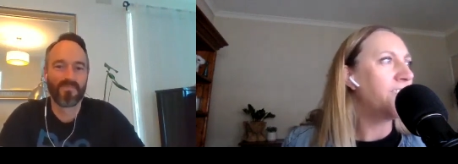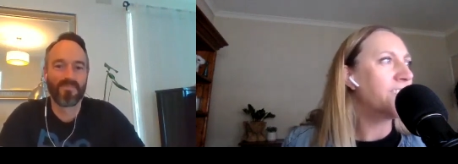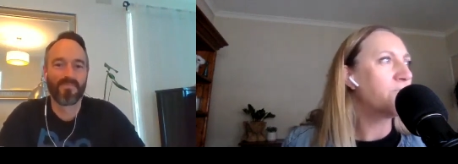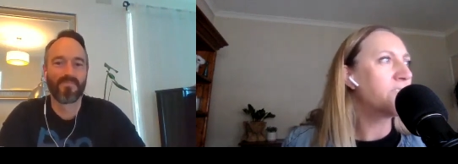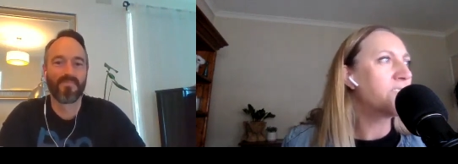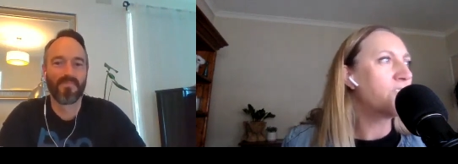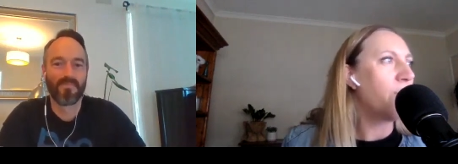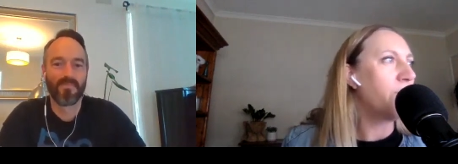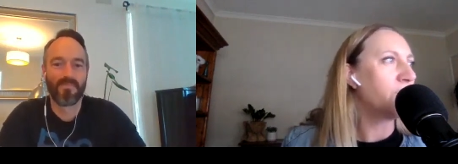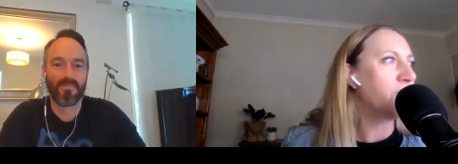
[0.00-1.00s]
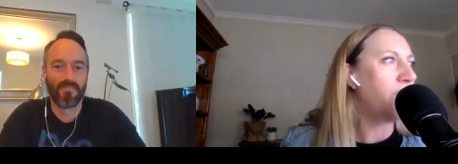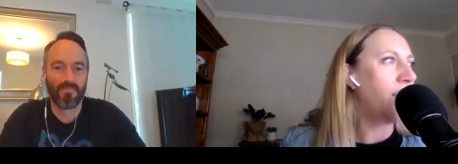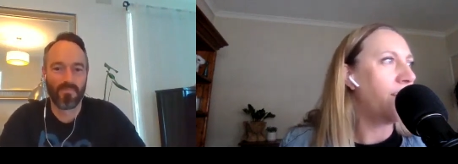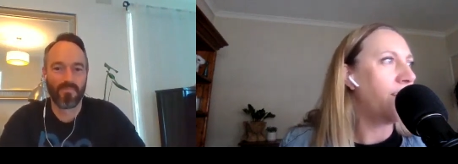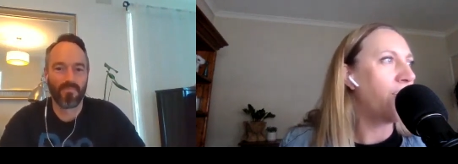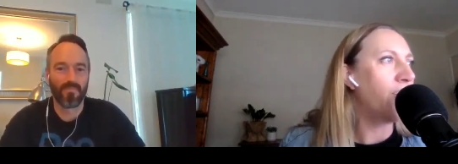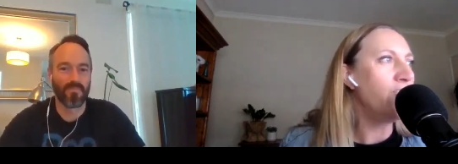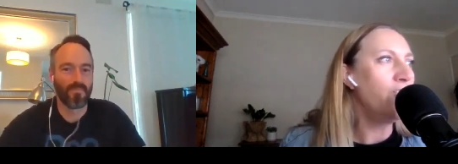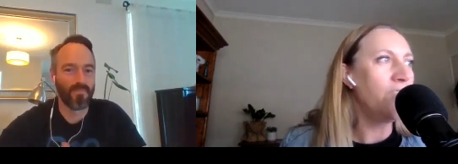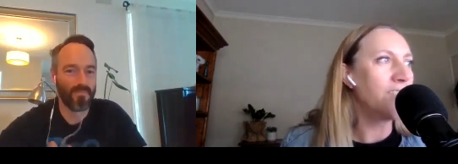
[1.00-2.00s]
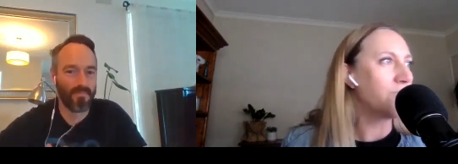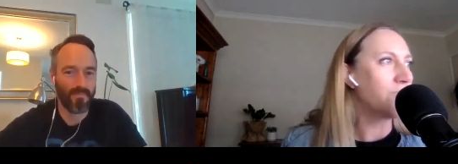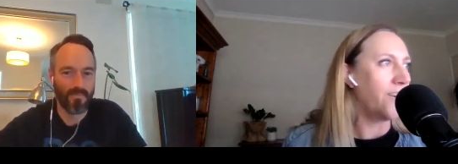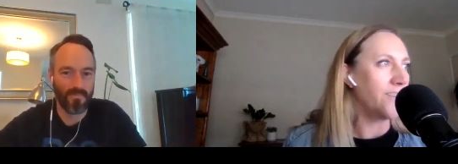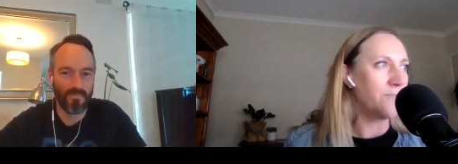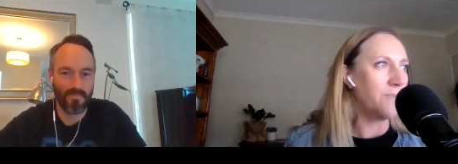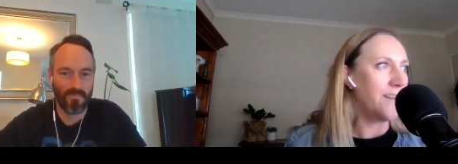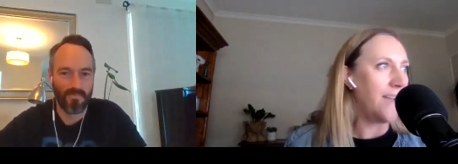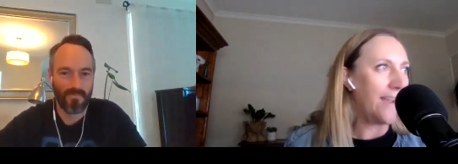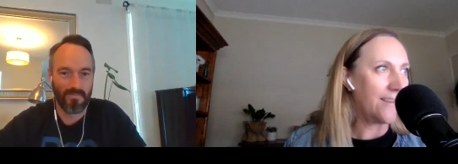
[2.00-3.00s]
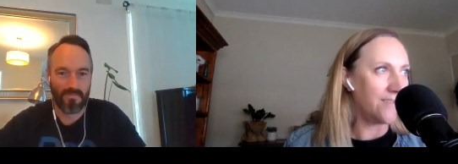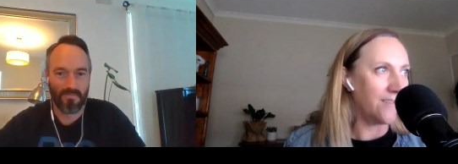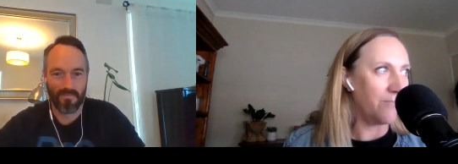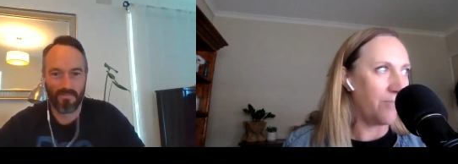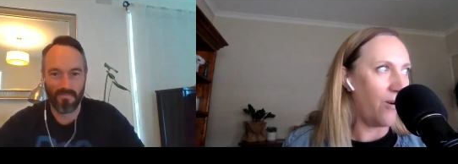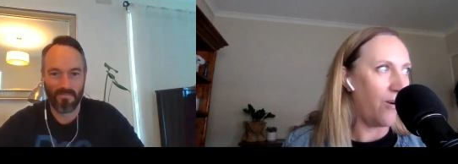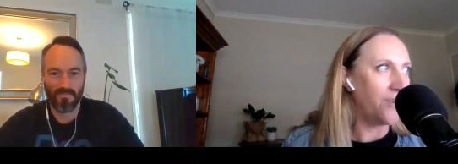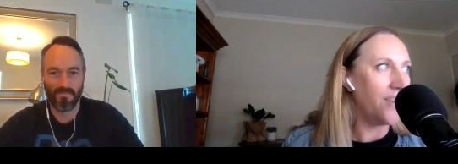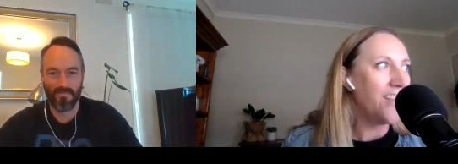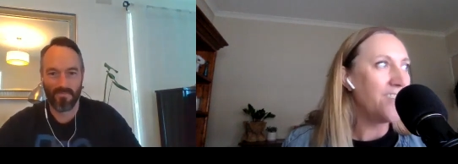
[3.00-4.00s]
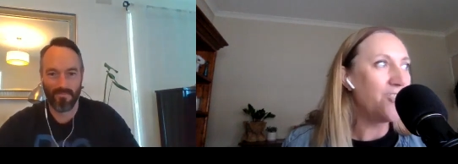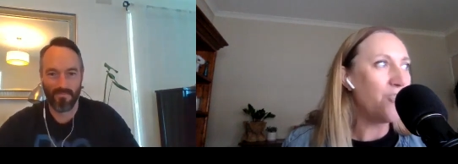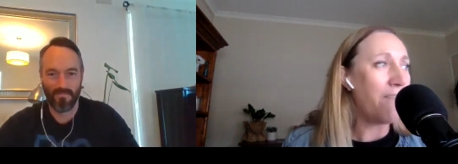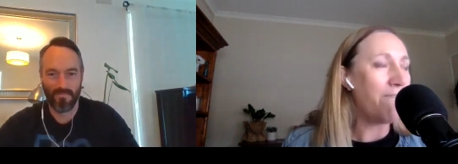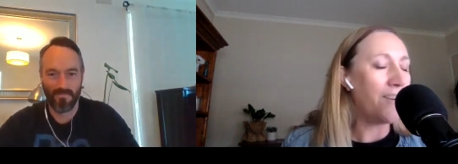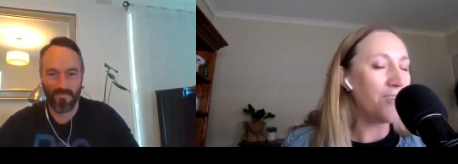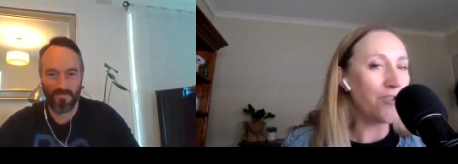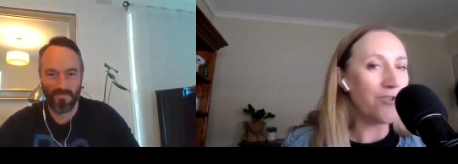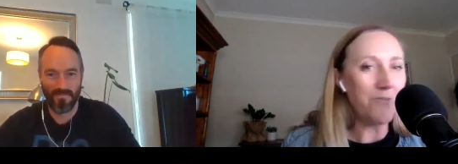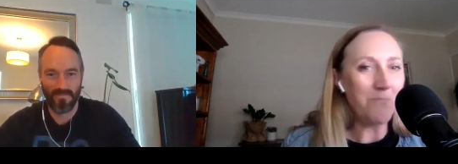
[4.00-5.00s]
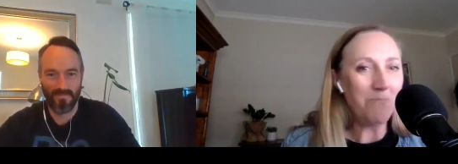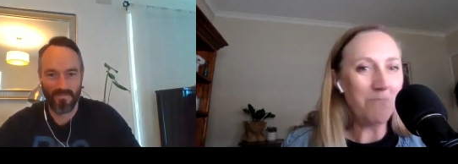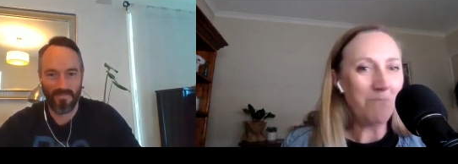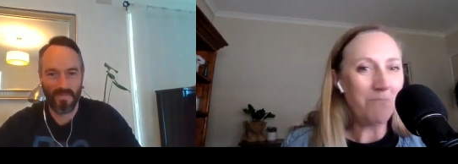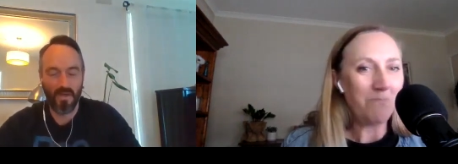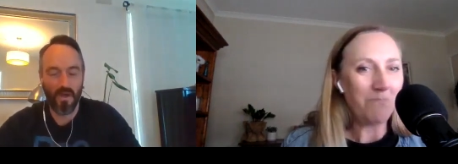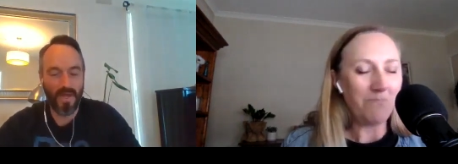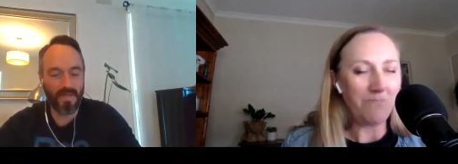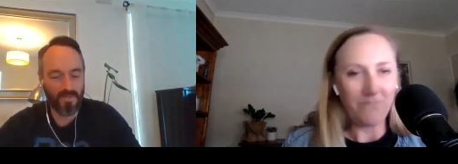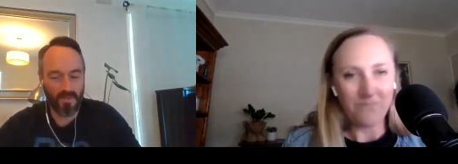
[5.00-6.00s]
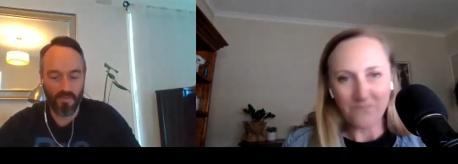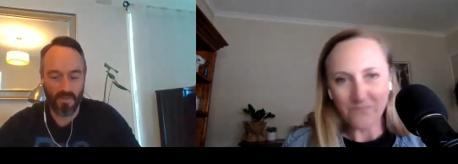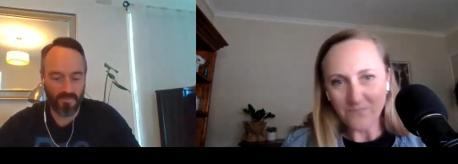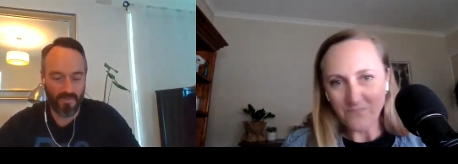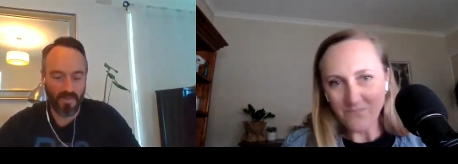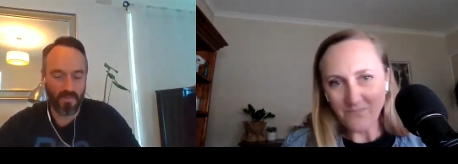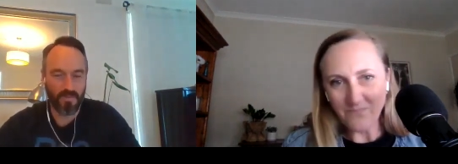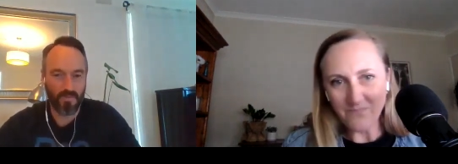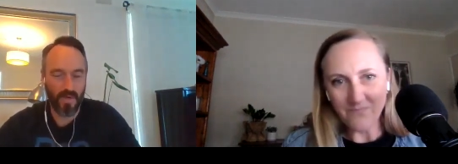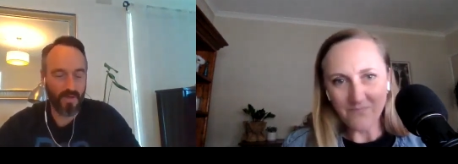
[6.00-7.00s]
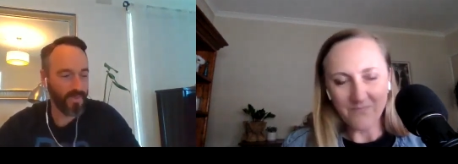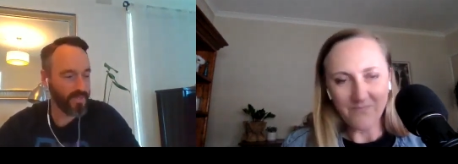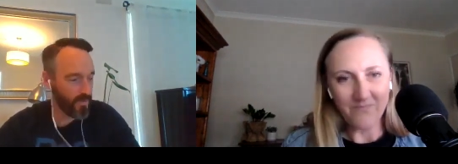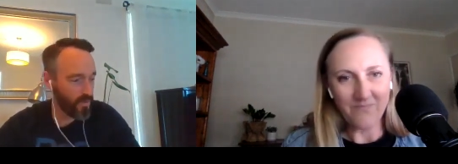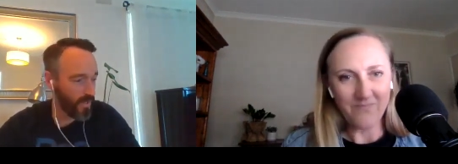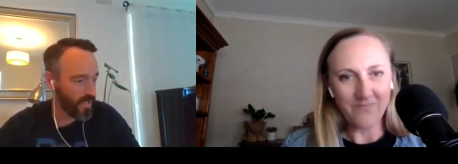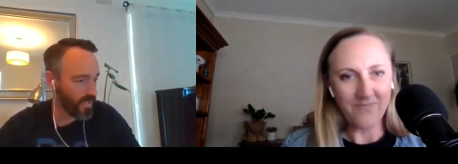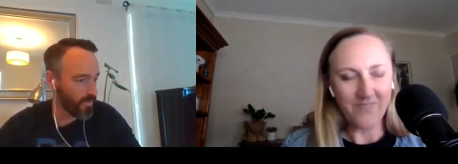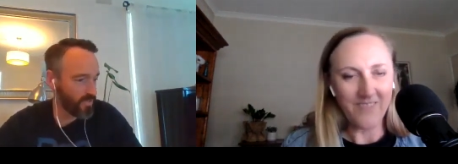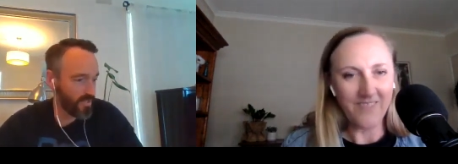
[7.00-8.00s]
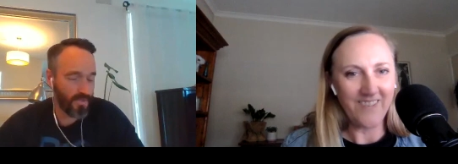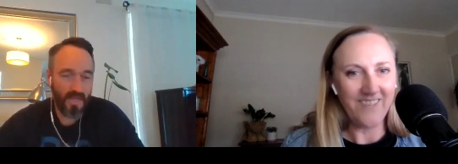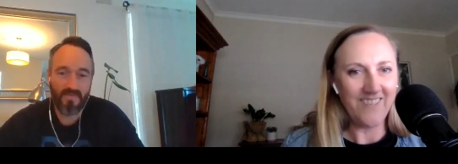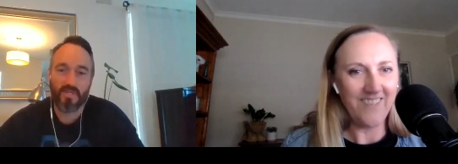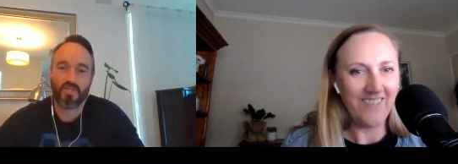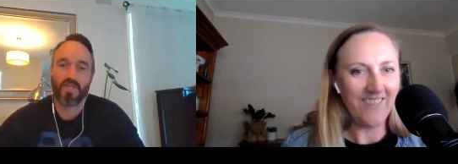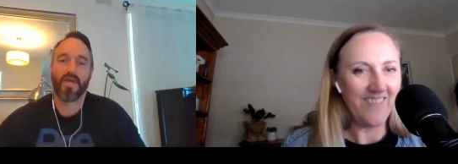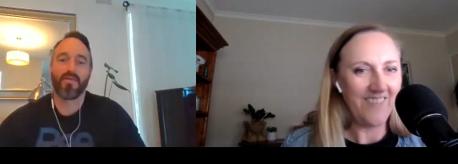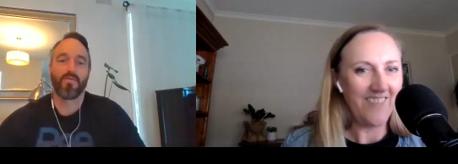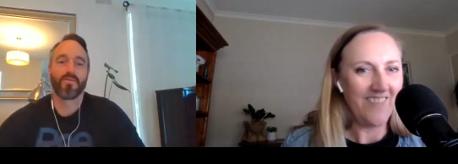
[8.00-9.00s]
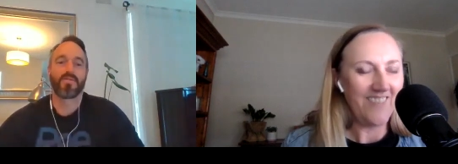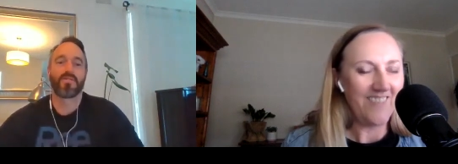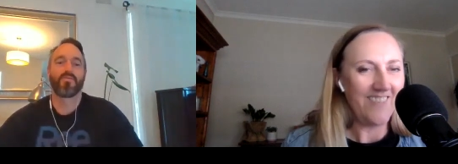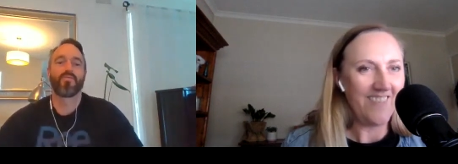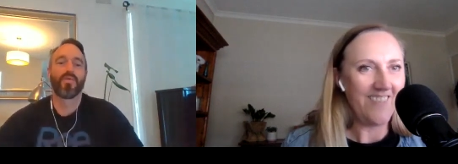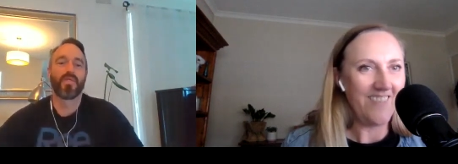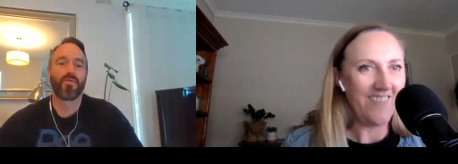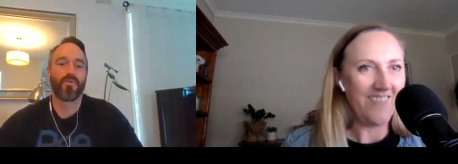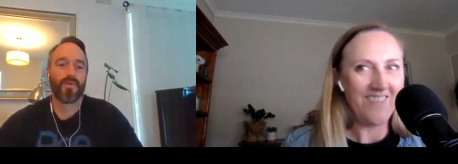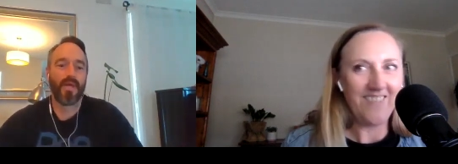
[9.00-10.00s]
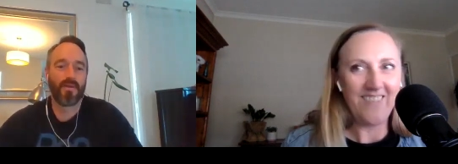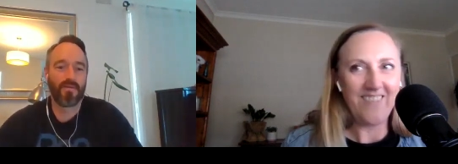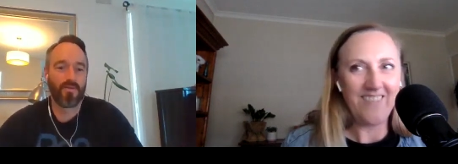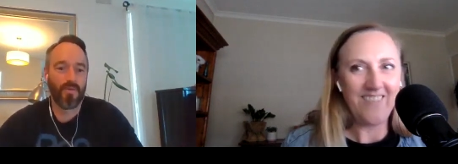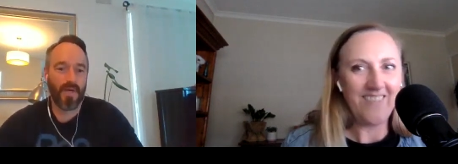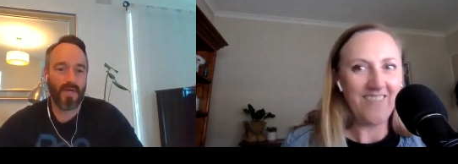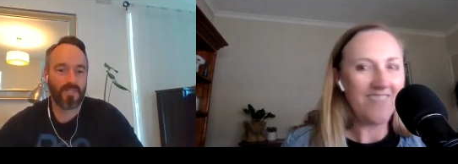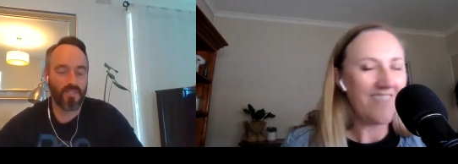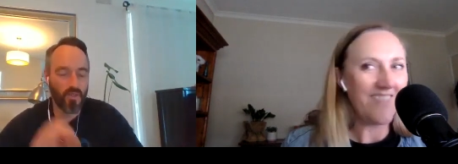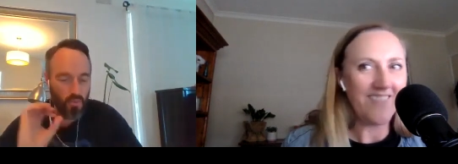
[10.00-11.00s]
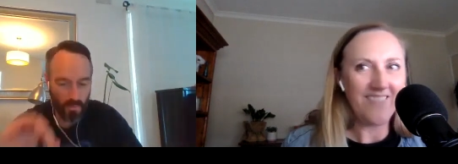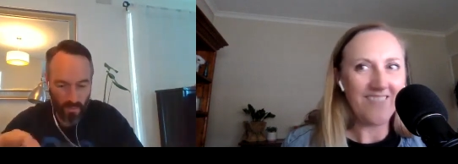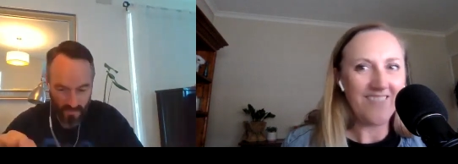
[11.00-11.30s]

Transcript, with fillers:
Speaker 1: This was so much fun. And I knew this was going to be an excellent pod. Did you have fun too?
Speaker 2: I had so much fun. It was great. It went so quickly. It was just like having a chat. It was really good. And you are super